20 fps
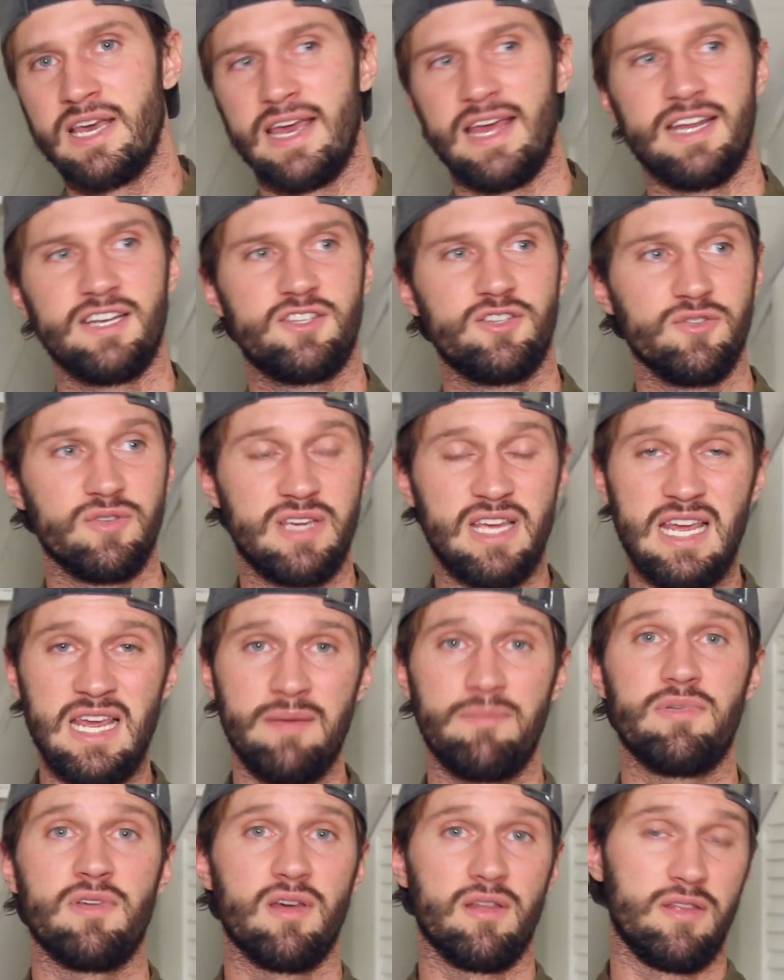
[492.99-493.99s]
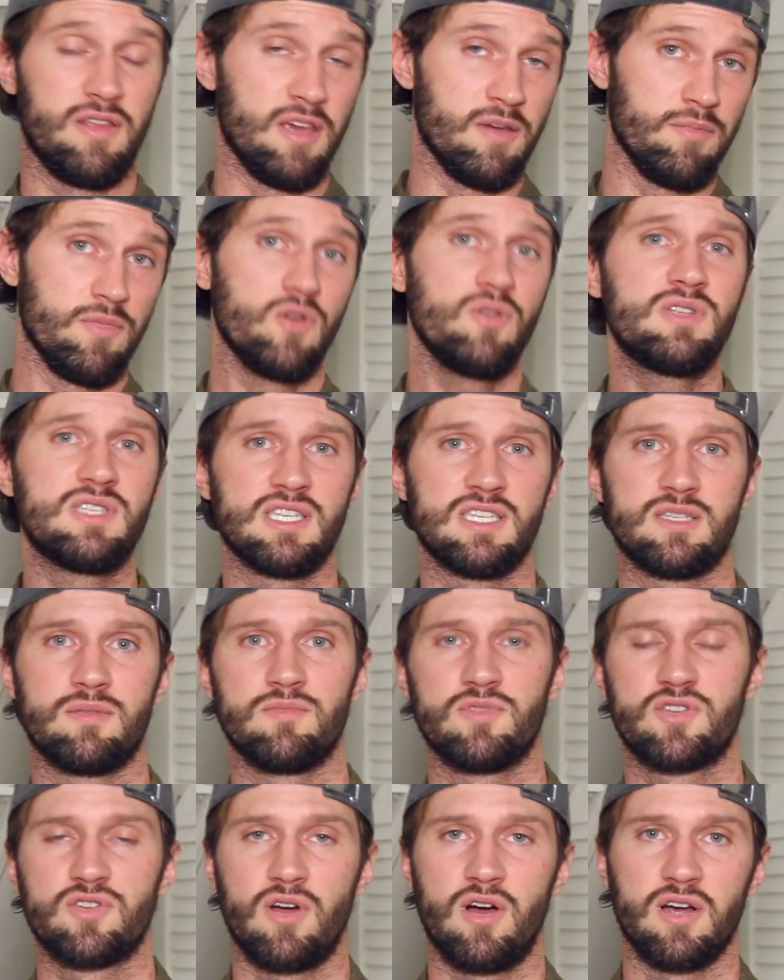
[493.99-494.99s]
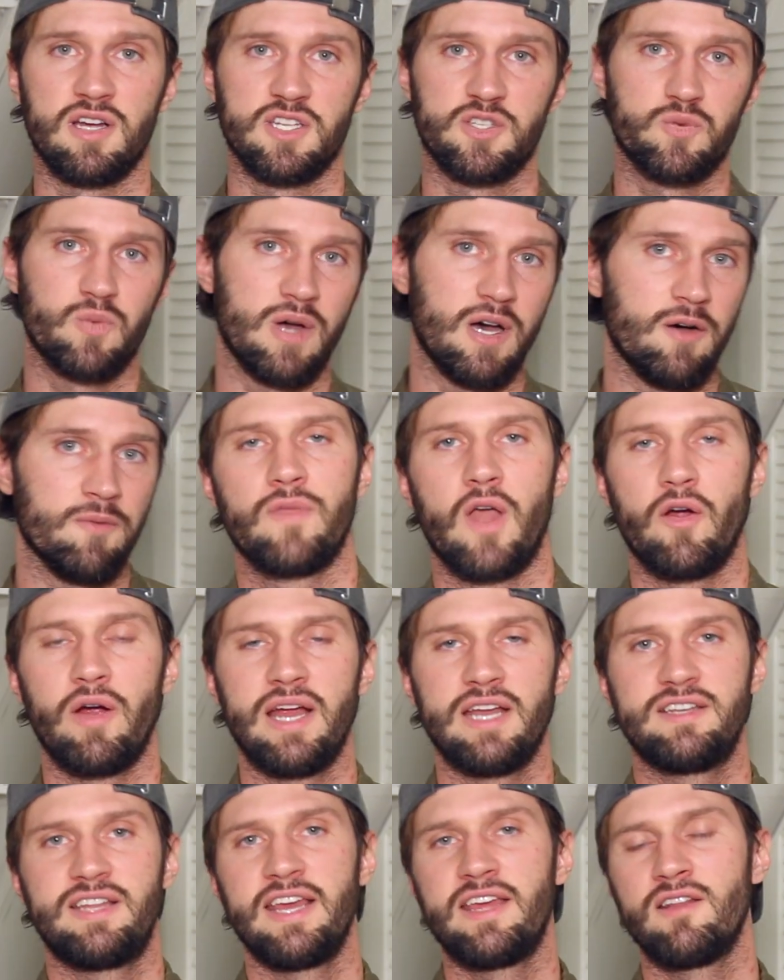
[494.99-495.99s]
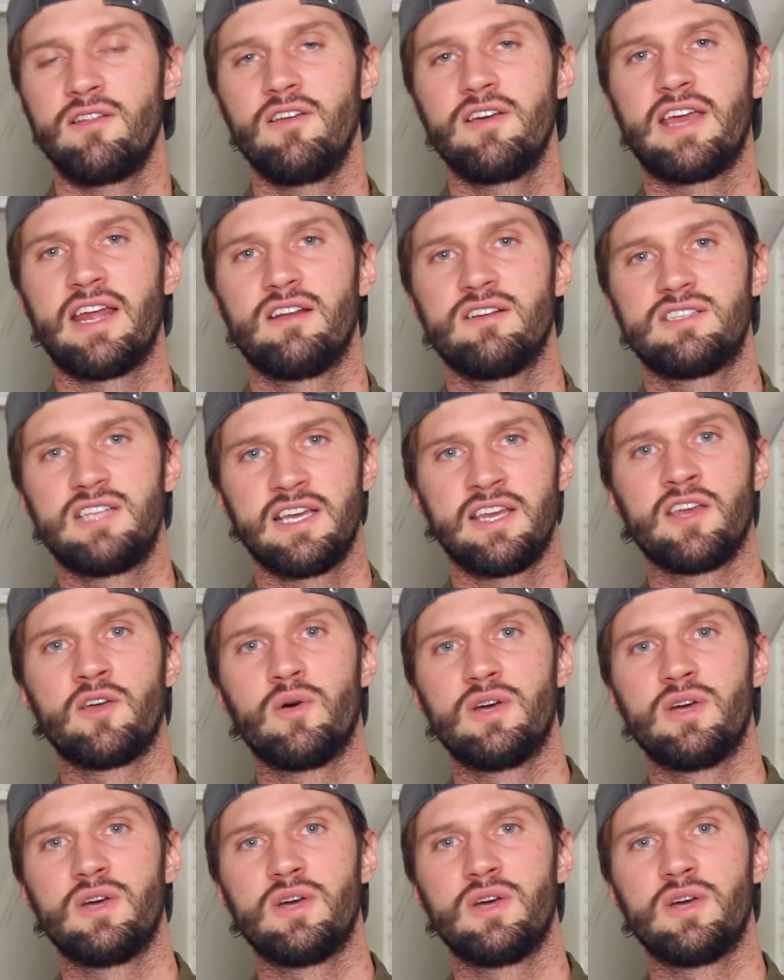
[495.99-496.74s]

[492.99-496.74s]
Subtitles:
and to keep the immune system strong as well. All right, taking a look at our second